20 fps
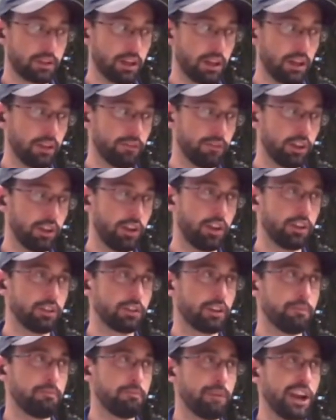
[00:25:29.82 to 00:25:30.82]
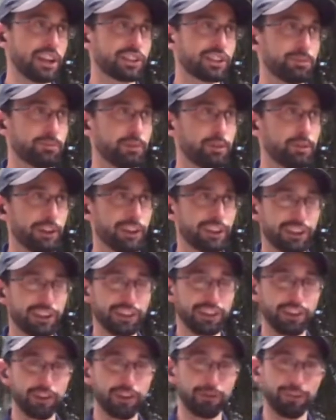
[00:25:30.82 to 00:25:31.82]
kind of a maximum I
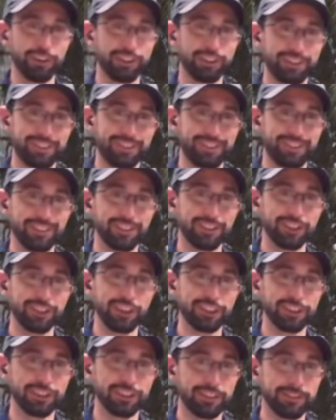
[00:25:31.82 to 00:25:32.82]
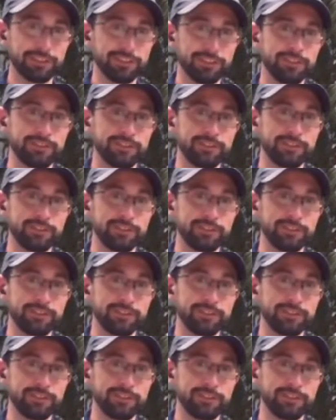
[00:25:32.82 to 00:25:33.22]
can go with the light level.